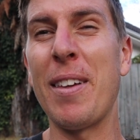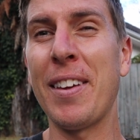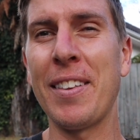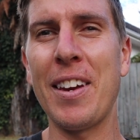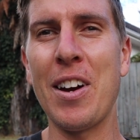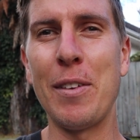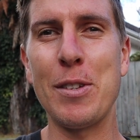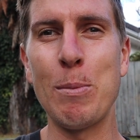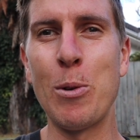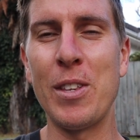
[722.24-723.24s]
I think they kind of
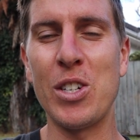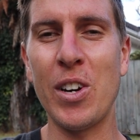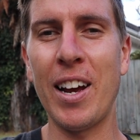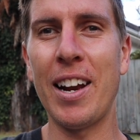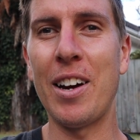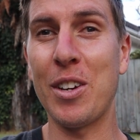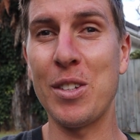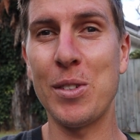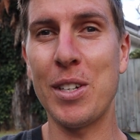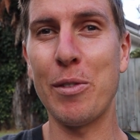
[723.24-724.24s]
smoothed the trail out
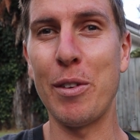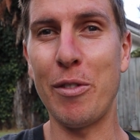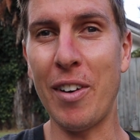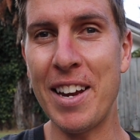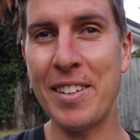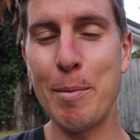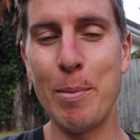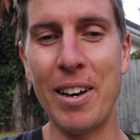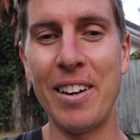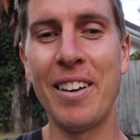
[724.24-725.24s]
because it was definitely flatter,
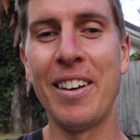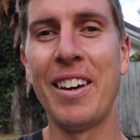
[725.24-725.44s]
but